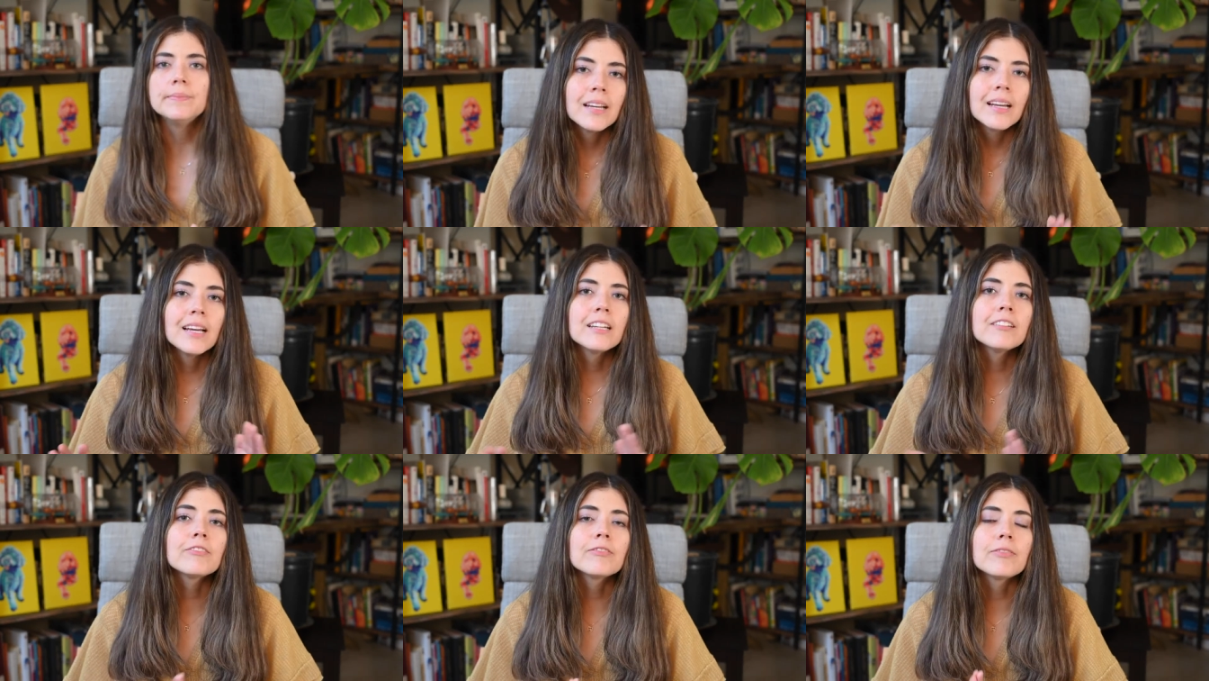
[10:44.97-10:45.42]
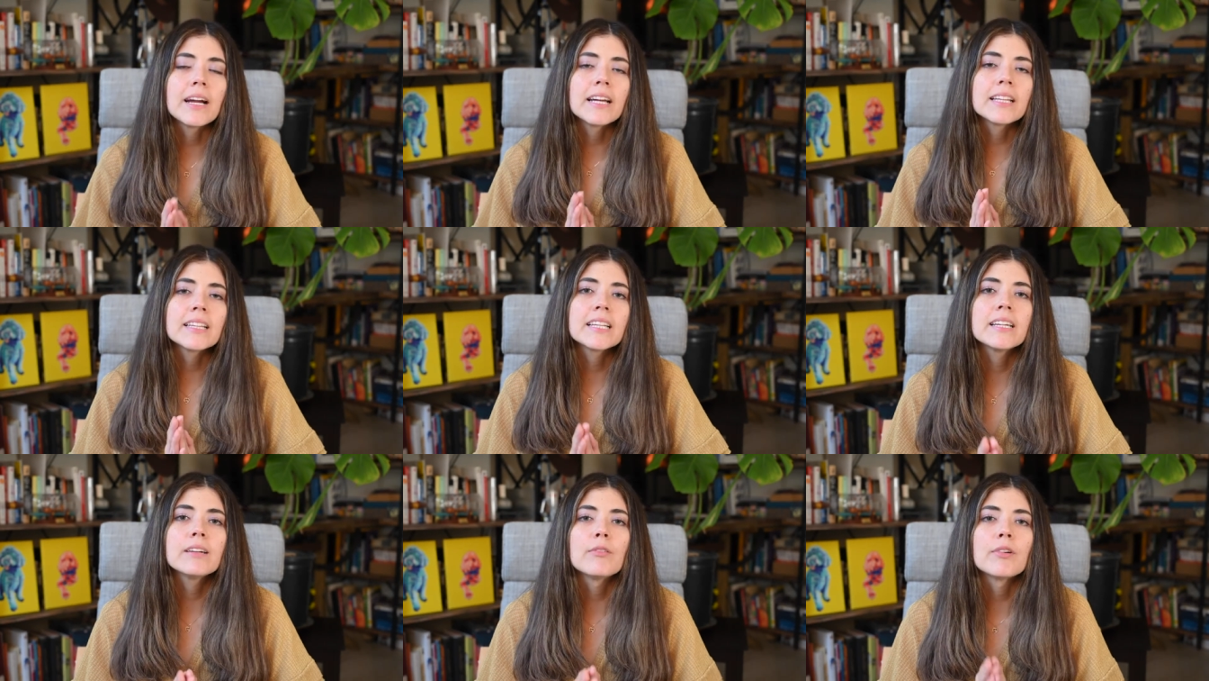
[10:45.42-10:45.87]
And
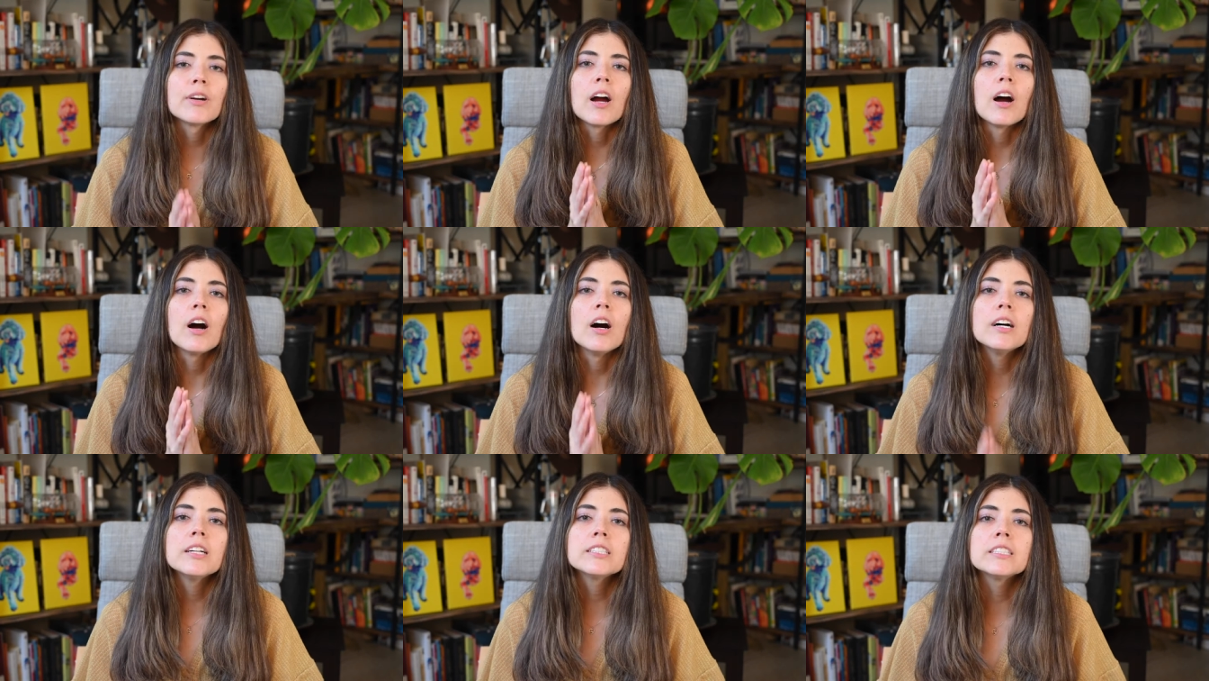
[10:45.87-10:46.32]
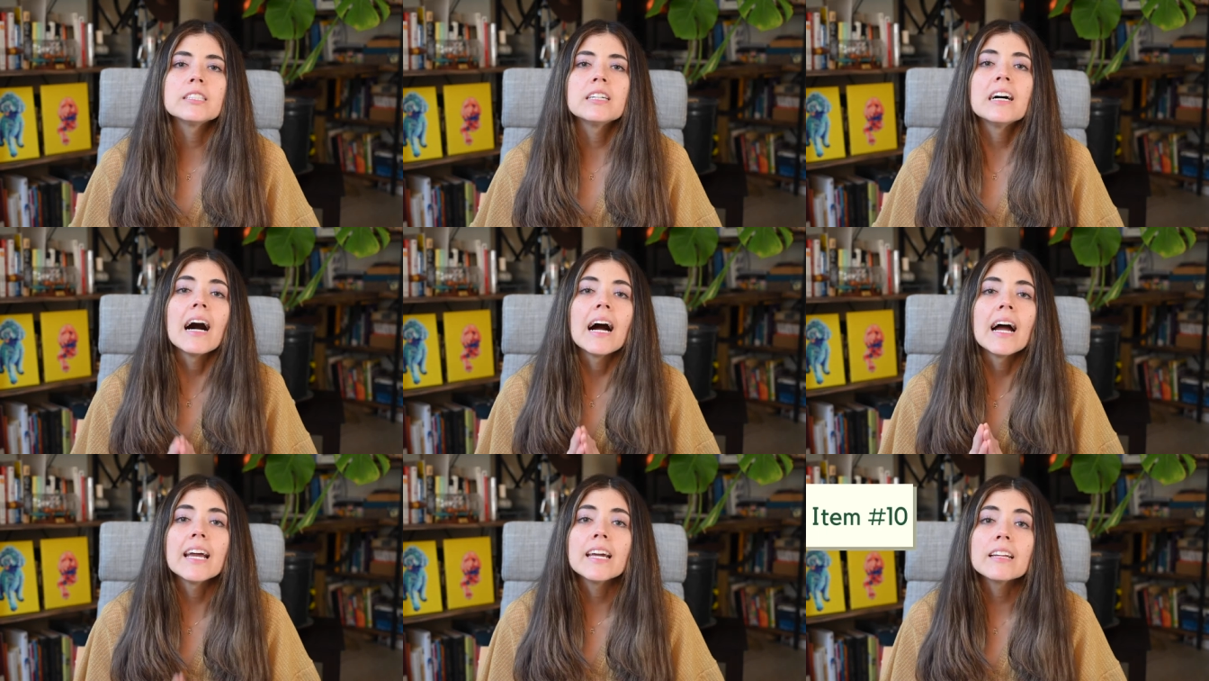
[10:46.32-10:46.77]
finally, we're on
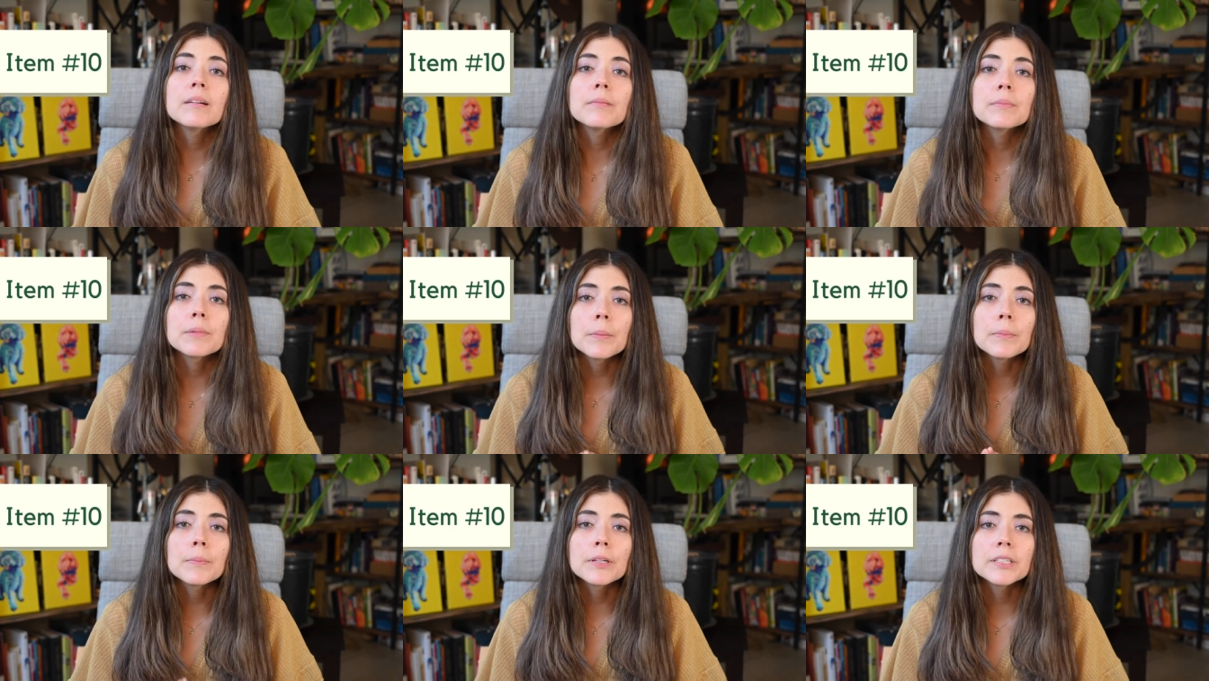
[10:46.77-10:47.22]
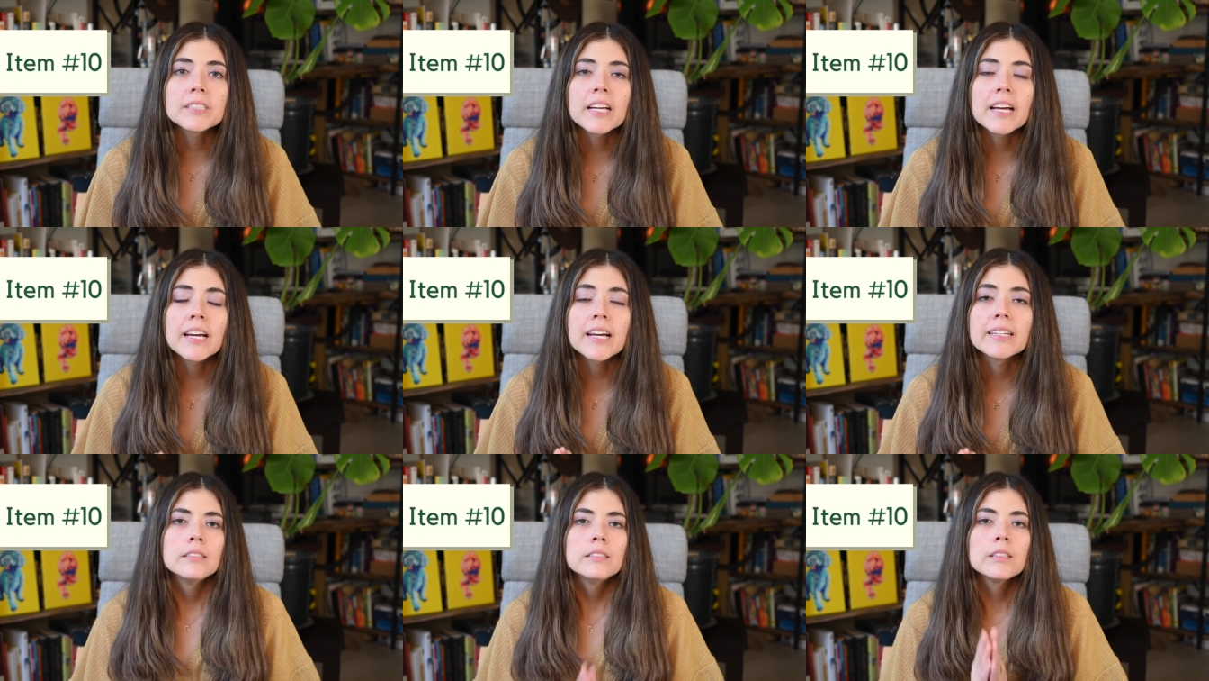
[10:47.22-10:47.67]
to item number ten.